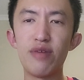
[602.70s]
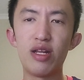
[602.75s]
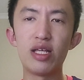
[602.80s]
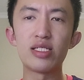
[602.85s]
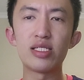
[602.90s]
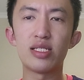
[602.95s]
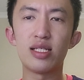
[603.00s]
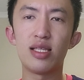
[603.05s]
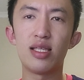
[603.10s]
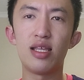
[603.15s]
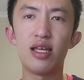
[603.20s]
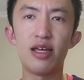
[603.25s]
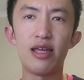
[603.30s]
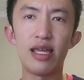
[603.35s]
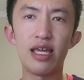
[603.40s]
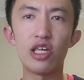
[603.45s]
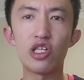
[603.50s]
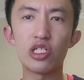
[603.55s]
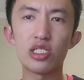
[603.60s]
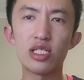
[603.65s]
minutes
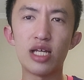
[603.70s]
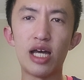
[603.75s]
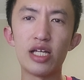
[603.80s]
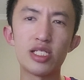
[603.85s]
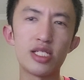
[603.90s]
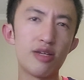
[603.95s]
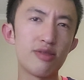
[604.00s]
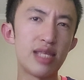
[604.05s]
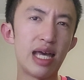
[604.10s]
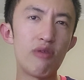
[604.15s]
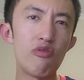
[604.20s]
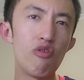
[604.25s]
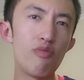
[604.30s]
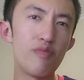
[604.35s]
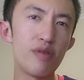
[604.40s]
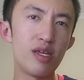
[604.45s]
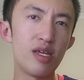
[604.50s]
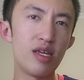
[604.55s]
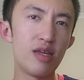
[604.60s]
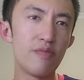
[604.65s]
each side, so that will
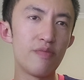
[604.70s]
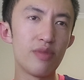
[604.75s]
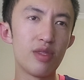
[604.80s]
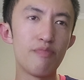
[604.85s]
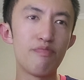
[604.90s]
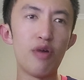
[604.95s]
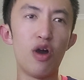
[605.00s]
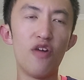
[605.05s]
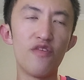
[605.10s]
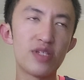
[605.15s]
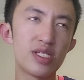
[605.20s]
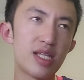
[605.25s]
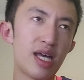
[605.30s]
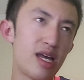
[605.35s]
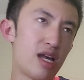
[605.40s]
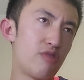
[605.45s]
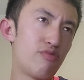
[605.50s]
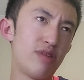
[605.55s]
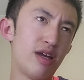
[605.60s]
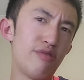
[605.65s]
be both
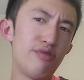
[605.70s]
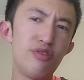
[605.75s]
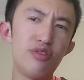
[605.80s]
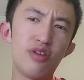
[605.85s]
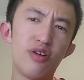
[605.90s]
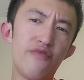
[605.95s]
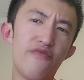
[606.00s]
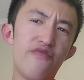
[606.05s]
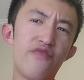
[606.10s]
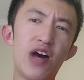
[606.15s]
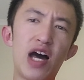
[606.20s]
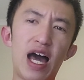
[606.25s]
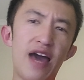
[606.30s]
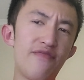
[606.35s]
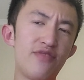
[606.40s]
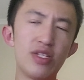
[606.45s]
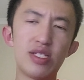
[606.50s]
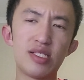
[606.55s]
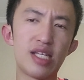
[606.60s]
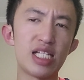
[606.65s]
sides around
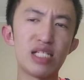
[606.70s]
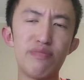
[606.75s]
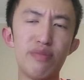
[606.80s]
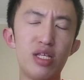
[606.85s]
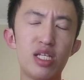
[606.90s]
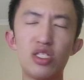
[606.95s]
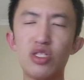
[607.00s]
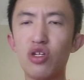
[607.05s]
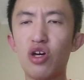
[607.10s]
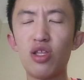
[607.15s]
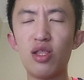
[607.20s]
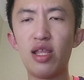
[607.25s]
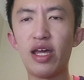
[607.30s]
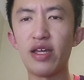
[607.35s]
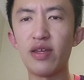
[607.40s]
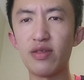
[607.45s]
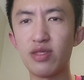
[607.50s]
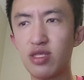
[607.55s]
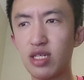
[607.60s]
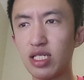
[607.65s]
5 to 6 minutes, not
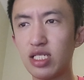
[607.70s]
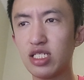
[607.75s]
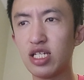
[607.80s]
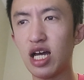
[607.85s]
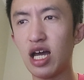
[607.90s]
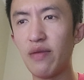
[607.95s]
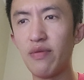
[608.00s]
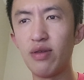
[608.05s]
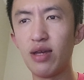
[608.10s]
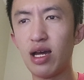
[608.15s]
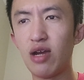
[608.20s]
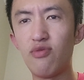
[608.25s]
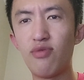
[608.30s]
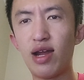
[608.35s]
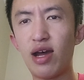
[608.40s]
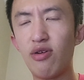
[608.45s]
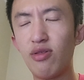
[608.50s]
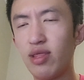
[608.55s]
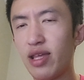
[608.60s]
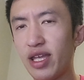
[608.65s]
like this time
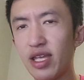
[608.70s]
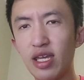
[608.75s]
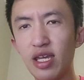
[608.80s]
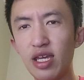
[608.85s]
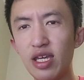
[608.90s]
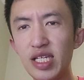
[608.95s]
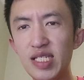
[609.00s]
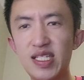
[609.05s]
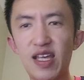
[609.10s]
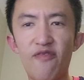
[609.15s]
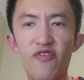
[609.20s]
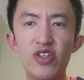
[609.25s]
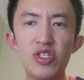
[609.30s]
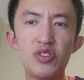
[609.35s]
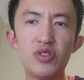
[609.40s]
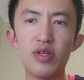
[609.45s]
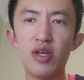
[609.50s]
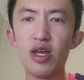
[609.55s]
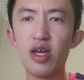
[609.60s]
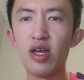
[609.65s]
around like 7
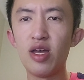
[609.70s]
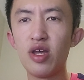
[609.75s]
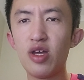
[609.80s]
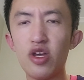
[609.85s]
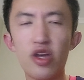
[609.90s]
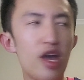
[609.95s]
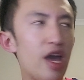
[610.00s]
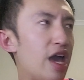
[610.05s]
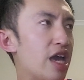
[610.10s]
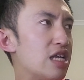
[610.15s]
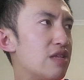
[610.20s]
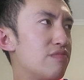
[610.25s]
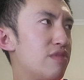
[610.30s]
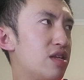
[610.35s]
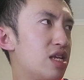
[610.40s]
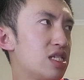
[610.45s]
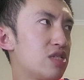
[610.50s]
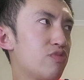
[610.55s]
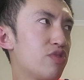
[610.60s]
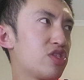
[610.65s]
to 8
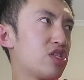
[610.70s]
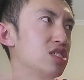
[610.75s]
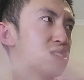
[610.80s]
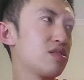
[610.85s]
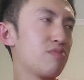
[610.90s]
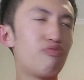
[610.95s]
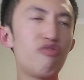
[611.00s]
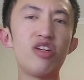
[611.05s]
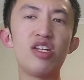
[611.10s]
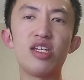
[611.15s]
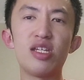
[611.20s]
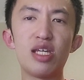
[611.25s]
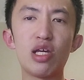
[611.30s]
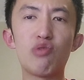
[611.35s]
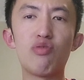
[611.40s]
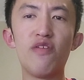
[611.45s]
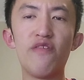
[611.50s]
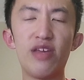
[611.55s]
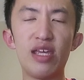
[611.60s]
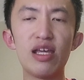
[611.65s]
minutes, which is pretty
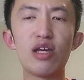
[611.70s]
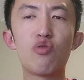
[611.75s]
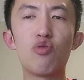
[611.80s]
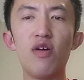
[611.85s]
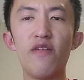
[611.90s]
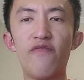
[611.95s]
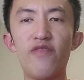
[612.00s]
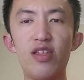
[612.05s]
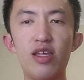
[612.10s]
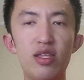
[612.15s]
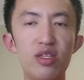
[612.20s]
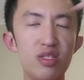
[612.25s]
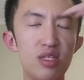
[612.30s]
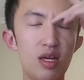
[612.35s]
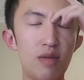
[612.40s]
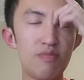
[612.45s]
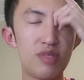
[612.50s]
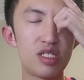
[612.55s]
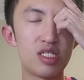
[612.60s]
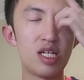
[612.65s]
equivalent
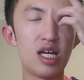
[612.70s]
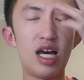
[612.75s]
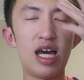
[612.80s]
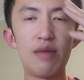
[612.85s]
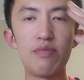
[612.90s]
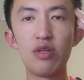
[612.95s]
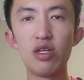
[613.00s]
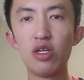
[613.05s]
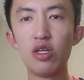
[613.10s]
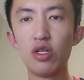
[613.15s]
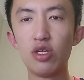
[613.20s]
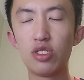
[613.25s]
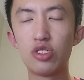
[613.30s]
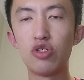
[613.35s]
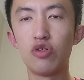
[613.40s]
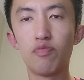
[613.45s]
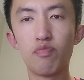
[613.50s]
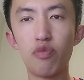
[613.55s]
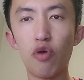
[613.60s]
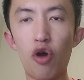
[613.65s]
the time
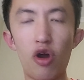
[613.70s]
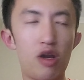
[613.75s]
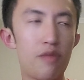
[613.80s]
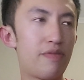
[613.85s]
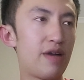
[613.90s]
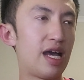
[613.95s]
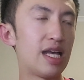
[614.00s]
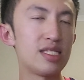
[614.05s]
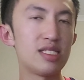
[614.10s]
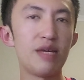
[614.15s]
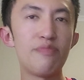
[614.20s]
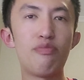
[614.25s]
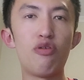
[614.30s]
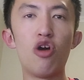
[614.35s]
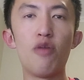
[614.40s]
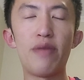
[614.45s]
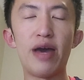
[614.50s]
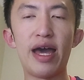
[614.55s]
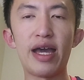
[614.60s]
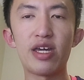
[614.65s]
to boil the pasta
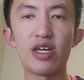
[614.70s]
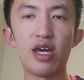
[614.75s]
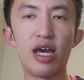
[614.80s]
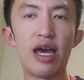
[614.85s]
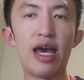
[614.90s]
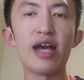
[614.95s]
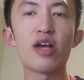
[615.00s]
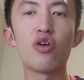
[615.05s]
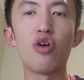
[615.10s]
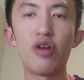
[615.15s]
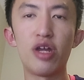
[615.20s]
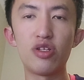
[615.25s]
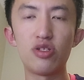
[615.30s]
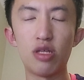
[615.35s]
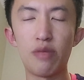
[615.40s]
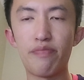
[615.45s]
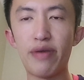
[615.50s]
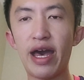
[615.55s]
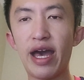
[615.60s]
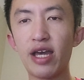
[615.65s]
per pack. According to
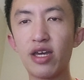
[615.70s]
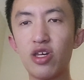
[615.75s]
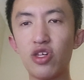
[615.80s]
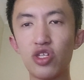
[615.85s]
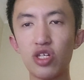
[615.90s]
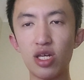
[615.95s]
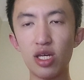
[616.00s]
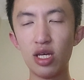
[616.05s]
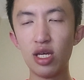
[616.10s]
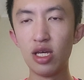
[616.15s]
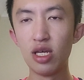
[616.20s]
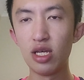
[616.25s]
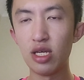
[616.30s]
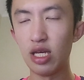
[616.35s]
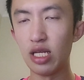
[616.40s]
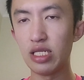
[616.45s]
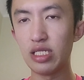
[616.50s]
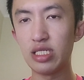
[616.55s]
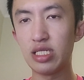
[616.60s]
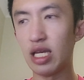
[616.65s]
the package,
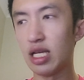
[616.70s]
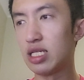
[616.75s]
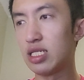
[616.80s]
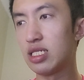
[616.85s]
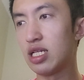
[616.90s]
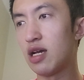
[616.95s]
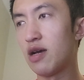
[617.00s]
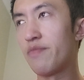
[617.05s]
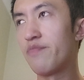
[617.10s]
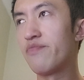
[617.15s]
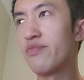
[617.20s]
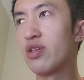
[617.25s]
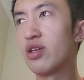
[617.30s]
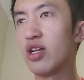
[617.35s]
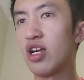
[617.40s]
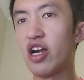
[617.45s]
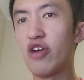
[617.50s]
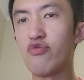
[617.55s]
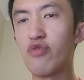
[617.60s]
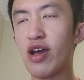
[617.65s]
it says
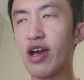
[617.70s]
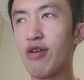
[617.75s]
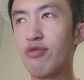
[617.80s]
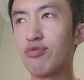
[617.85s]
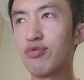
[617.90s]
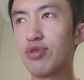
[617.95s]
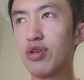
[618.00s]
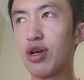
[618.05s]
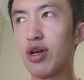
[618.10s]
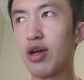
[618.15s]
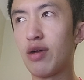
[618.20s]
around